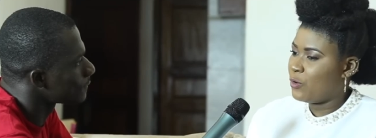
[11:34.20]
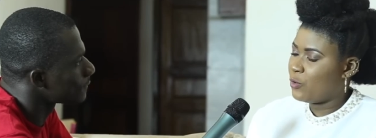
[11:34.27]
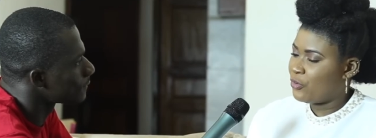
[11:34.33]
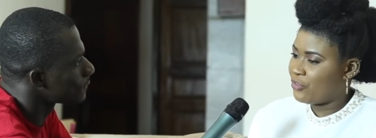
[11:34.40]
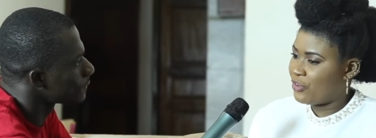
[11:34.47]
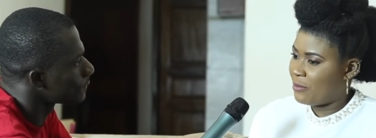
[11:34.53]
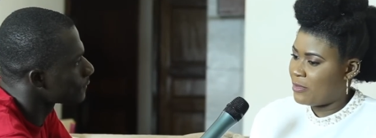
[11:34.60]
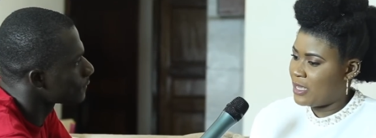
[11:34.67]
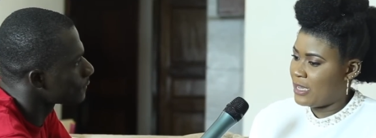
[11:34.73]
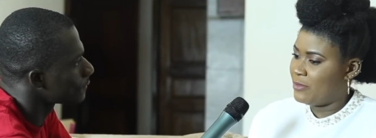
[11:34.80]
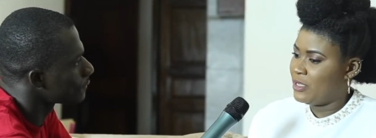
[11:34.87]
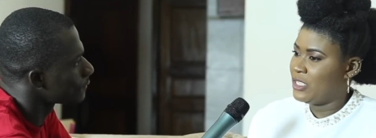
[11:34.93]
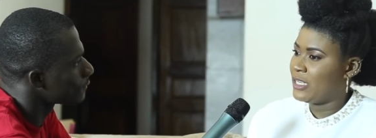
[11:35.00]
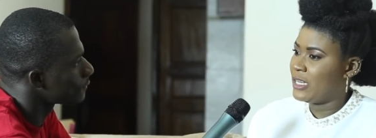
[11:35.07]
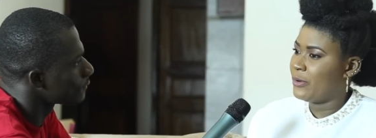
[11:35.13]
Speaker 1: I share
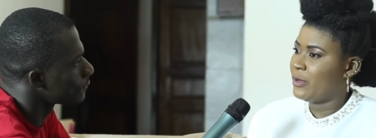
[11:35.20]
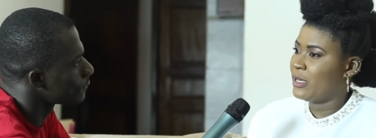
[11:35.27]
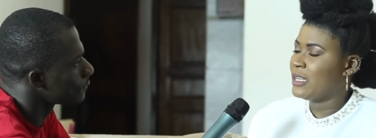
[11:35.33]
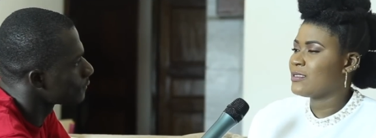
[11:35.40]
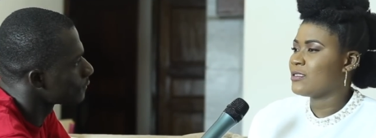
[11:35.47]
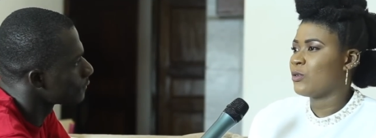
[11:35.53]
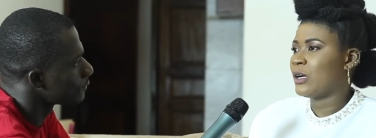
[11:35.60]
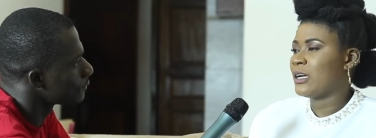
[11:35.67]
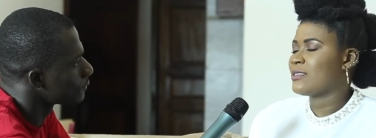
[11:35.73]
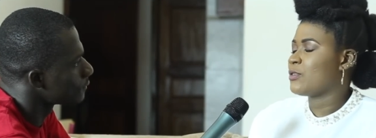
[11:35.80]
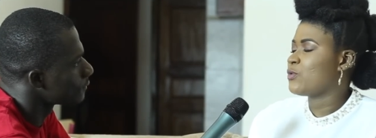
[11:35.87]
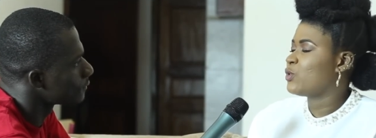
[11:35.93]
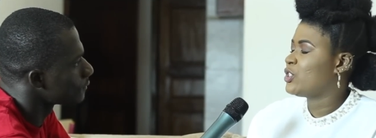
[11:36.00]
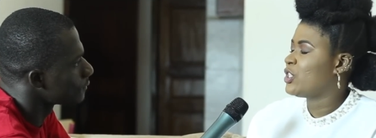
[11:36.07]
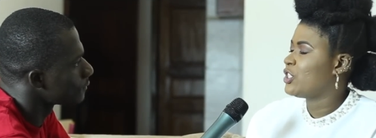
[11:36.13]
me, Janawina, so
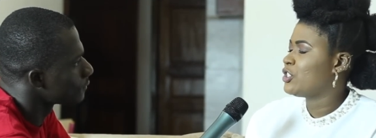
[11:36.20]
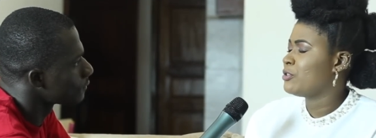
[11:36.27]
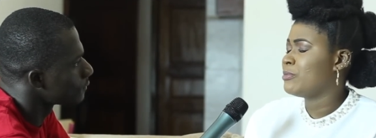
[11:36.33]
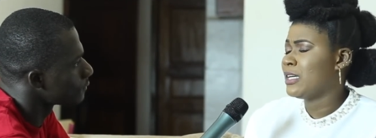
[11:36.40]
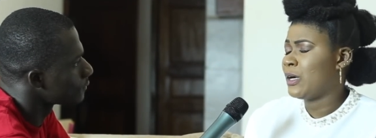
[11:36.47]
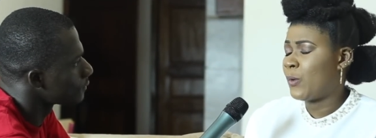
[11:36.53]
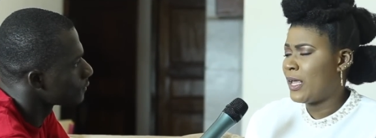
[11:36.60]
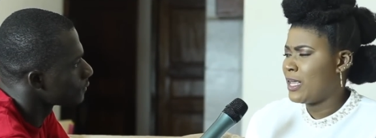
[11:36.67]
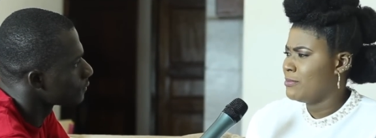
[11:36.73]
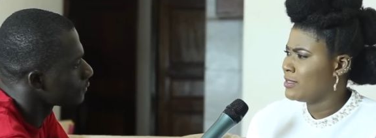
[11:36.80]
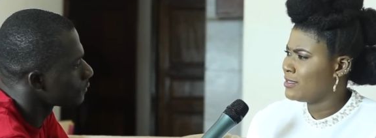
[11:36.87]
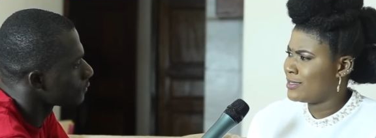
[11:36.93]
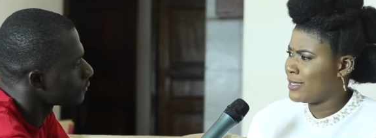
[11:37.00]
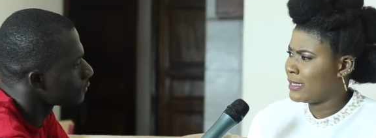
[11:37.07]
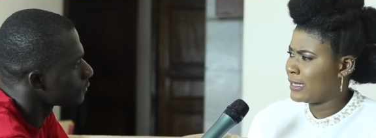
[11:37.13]
Casa will judge me, why
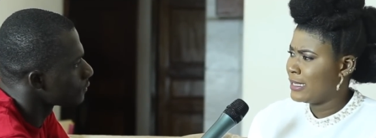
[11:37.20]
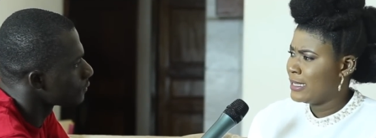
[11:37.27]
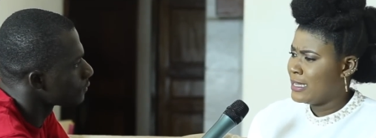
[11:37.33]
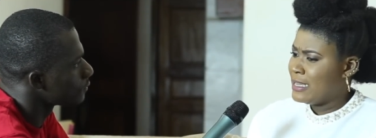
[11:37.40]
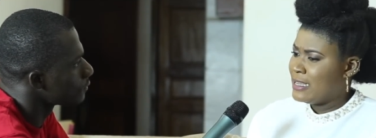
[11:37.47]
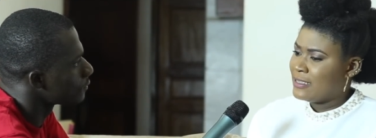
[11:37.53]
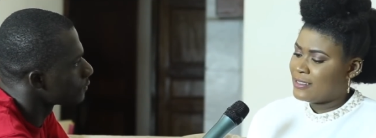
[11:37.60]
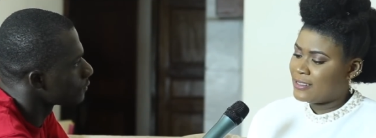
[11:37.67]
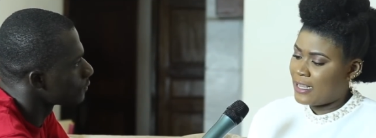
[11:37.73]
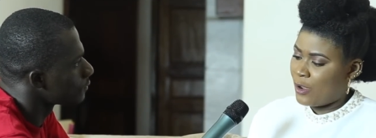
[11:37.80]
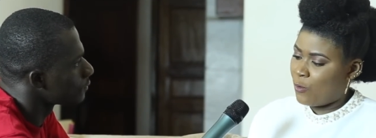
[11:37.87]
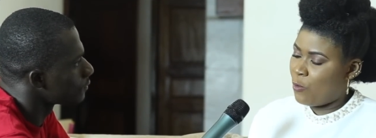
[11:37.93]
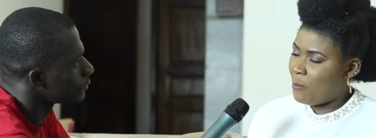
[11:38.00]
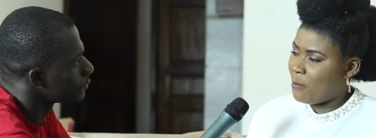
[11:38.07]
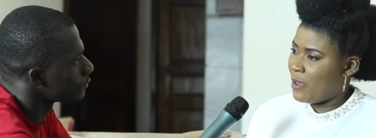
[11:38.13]
mistake.
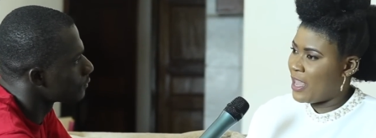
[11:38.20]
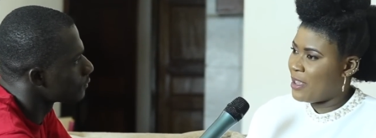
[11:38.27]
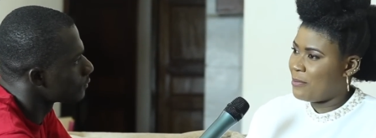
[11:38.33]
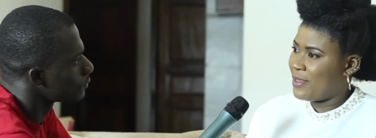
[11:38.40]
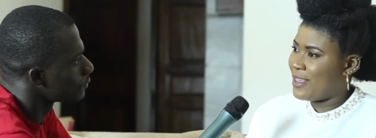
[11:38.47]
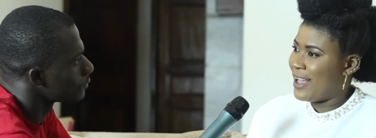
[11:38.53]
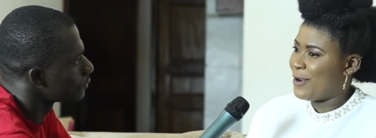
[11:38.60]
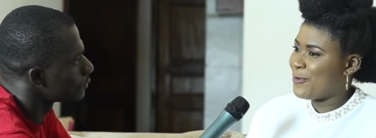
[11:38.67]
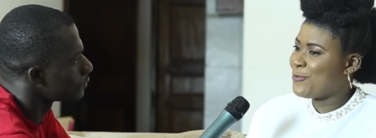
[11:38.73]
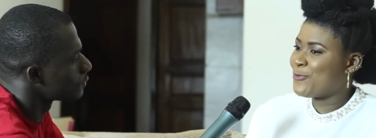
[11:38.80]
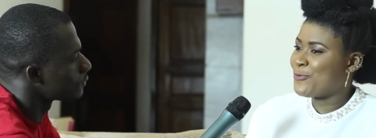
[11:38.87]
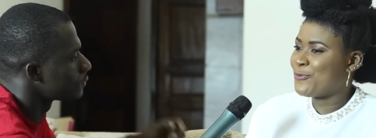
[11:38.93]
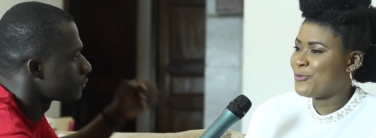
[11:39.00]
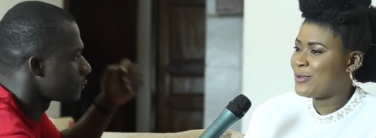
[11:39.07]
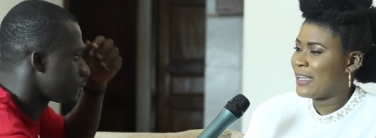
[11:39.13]
Say, oh, mania, oh,
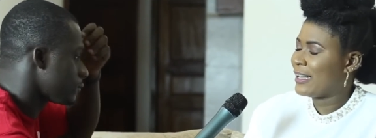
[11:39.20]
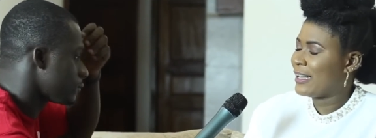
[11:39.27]
who